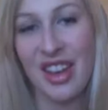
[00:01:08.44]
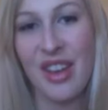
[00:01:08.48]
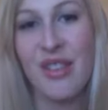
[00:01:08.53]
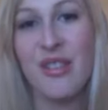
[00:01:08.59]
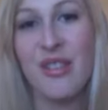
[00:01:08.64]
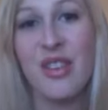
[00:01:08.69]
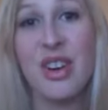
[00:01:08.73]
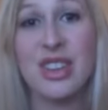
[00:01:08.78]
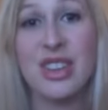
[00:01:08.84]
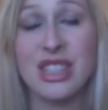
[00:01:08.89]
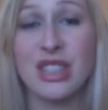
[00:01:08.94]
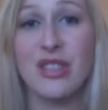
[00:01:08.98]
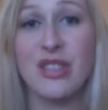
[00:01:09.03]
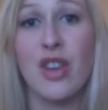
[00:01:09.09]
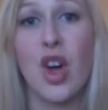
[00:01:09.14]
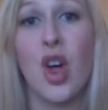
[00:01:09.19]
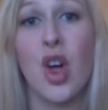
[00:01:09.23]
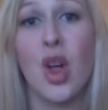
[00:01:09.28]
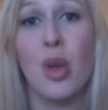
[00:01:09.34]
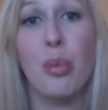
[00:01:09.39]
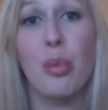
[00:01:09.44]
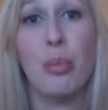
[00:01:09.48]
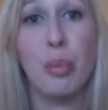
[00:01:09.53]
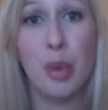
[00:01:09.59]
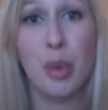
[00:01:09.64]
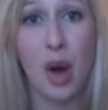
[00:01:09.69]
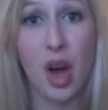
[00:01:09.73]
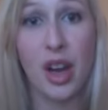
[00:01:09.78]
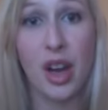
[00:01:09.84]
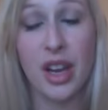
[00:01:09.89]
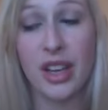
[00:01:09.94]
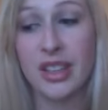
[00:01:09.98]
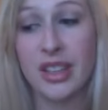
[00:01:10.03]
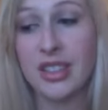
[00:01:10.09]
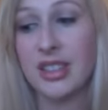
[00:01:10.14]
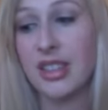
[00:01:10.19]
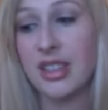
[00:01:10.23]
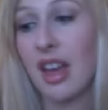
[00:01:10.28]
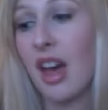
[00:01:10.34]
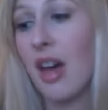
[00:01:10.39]
First of all,
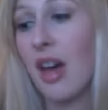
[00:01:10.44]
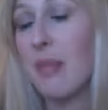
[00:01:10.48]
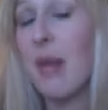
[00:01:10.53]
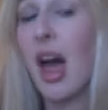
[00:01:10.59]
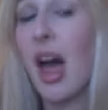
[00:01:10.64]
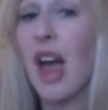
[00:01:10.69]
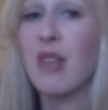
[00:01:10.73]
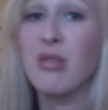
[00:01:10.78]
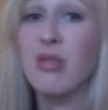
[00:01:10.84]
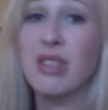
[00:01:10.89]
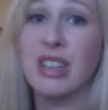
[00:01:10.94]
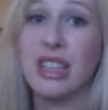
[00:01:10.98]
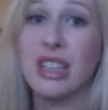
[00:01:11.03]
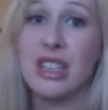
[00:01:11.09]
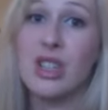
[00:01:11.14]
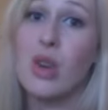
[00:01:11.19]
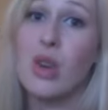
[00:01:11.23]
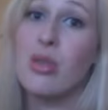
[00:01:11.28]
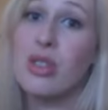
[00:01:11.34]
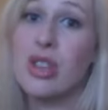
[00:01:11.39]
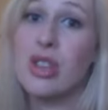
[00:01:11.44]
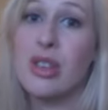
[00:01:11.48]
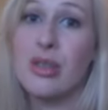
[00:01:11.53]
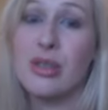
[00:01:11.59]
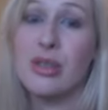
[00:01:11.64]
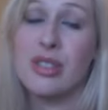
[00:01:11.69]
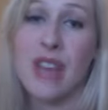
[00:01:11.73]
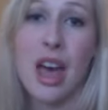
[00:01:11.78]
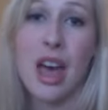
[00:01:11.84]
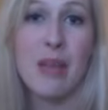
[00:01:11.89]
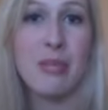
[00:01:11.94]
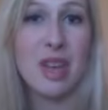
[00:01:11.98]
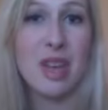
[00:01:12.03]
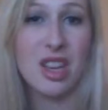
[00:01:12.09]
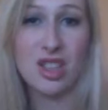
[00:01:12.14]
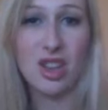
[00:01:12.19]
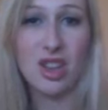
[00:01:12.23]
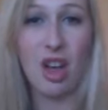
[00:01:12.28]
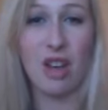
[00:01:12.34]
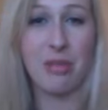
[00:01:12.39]
products. I really don't use that
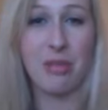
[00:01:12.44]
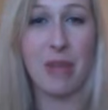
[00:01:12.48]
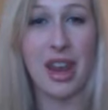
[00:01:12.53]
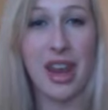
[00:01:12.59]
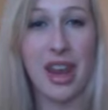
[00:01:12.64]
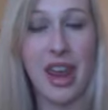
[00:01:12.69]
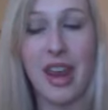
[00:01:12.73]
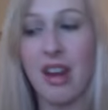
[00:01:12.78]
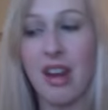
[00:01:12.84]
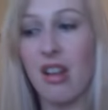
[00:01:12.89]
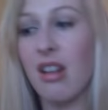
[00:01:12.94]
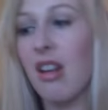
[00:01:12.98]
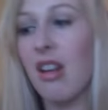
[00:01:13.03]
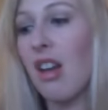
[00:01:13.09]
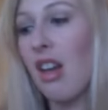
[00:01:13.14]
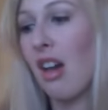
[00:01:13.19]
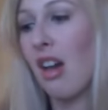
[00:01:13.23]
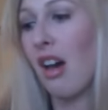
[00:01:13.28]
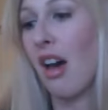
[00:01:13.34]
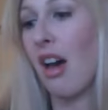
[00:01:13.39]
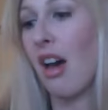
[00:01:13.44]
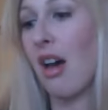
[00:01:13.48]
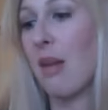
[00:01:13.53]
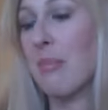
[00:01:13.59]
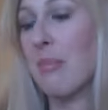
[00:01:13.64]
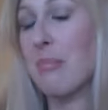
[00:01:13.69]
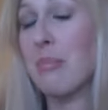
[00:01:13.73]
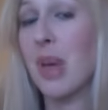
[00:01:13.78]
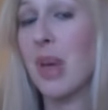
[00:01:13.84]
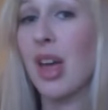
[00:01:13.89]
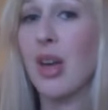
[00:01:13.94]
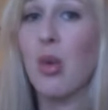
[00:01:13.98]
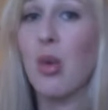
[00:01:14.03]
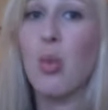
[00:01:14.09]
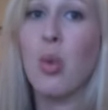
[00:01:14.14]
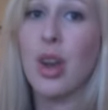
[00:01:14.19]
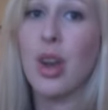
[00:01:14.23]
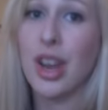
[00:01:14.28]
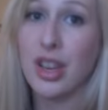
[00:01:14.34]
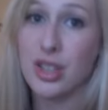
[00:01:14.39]
much on my hair, but
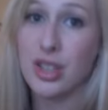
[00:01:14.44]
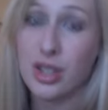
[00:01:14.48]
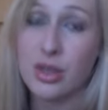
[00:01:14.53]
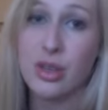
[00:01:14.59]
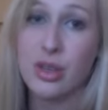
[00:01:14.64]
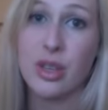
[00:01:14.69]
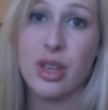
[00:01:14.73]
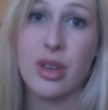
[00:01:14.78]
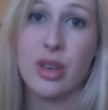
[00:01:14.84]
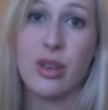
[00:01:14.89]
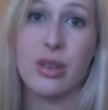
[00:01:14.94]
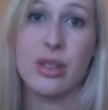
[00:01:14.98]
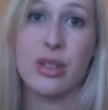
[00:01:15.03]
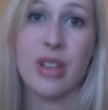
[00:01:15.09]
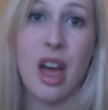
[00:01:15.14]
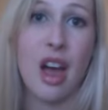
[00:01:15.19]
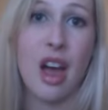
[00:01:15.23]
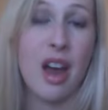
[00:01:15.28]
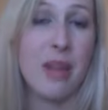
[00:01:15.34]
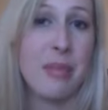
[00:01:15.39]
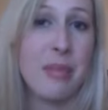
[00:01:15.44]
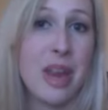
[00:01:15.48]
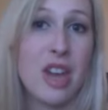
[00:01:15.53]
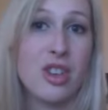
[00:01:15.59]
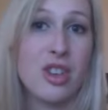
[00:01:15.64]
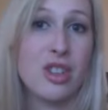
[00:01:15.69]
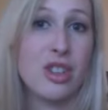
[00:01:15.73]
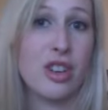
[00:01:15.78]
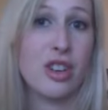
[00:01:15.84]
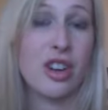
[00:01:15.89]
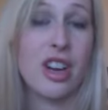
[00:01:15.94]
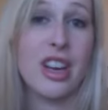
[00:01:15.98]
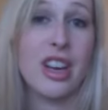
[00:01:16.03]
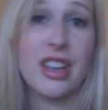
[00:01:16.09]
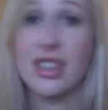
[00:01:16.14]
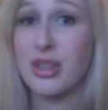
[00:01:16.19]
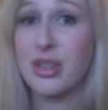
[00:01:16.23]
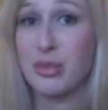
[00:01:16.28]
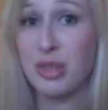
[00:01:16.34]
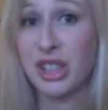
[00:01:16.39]
what I do use, I make sure
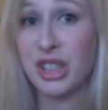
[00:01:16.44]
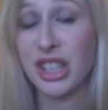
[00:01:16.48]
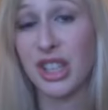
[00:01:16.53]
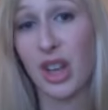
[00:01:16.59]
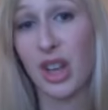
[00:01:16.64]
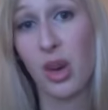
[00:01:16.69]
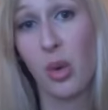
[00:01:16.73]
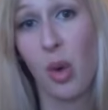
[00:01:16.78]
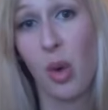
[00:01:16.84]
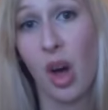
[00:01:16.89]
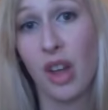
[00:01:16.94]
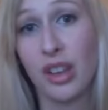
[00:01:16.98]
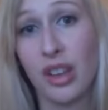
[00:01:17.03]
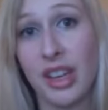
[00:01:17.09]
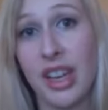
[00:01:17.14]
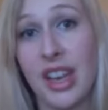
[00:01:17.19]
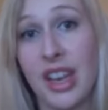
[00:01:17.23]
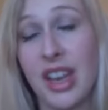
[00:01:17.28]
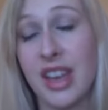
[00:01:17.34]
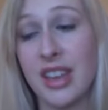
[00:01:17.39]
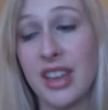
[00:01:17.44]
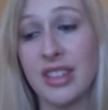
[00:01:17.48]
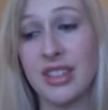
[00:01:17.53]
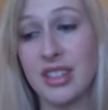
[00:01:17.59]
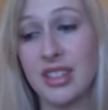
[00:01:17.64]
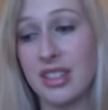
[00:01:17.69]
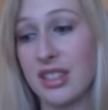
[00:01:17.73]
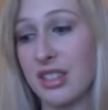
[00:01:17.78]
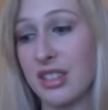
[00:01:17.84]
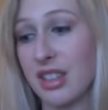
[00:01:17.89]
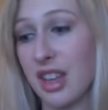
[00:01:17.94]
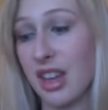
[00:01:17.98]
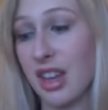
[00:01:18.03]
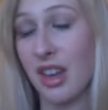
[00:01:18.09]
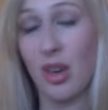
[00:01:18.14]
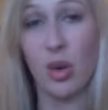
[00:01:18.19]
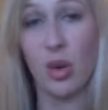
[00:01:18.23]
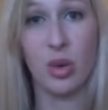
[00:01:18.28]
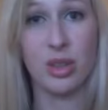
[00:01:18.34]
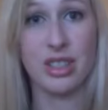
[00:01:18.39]
is really good quality. It's
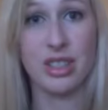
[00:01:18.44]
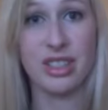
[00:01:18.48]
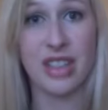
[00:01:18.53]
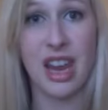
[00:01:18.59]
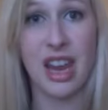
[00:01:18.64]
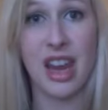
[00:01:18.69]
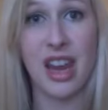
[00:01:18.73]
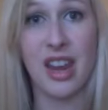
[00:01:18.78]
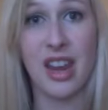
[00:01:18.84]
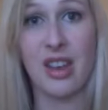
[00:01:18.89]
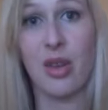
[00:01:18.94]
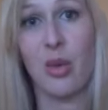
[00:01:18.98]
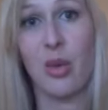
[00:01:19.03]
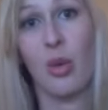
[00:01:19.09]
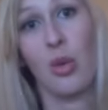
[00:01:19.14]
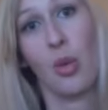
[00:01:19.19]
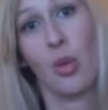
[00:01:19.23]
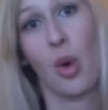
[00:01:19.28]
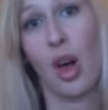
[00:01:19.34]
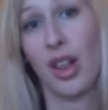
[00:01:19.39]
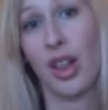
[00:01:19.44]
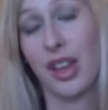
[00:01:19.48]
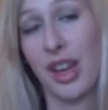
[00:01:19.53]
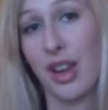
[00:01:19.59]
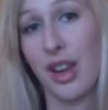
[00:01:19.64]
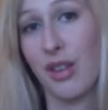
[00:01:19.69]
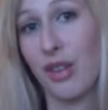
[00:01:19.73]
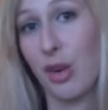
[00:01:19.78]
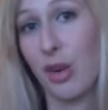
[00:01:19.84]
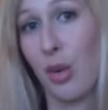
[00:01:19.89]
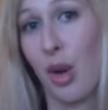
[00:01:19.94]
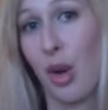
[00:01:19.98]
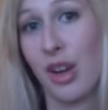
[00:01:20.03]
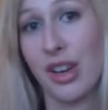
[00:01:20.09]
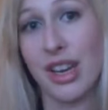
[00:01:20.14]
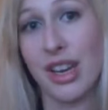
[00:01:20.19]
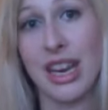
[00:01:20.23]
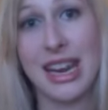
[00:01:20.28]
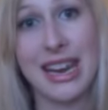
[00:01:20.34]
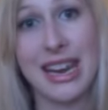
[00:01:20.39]
the old saying, quality over
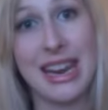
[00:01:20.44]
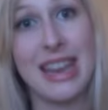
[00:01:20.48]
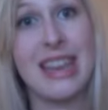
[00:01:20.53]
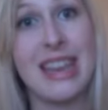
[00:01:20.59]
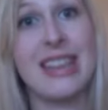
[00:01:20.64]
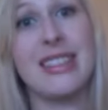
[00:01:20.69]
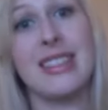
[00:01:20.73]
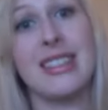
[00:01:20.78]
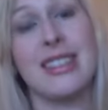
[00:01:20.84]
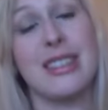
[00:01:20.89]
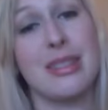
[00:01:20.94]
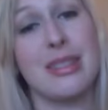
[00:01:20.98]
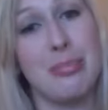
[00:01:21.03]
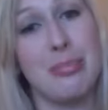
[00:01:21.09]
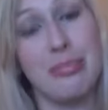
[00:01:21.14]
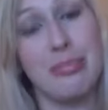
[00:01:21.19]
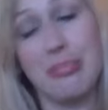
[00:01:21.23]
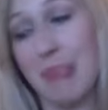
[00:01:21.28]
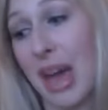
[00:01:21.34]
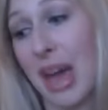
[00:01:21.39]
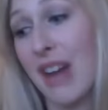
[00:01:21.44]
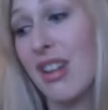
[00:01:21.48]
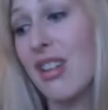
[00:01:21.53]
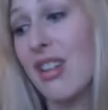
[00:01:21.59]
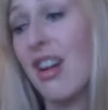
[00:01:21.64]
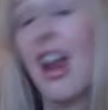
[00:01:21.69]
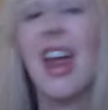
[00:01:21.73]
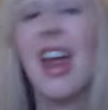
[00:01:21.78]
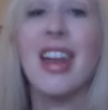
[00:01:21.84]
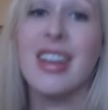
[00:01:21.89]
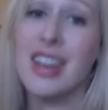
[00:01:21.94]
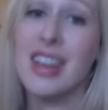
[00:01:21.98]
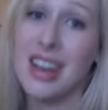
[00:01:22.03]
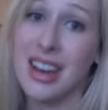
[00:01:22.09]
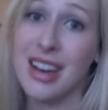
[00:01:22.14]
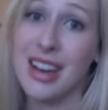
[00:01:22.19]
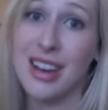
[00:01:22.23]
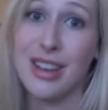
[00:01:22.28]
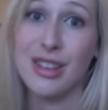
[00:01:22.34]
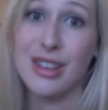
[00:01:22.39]
quantity is better, and
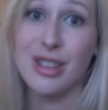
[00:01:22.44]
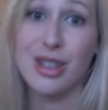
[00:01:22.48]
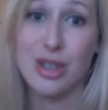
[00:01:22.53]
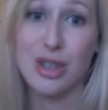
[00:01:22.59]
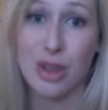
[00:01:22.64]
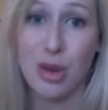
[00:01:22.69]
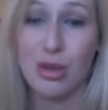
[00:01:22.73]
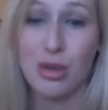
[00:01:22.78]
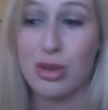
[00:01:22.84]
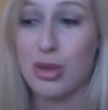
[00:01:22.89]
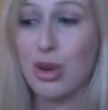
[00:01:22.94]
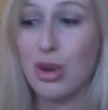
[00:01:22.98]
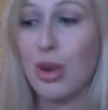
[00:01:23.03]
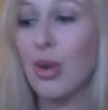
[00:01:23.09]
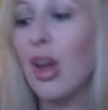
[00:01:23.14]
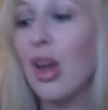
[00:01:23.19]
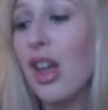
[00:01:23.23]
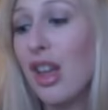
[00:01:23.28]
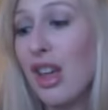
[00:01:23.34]
it is so true.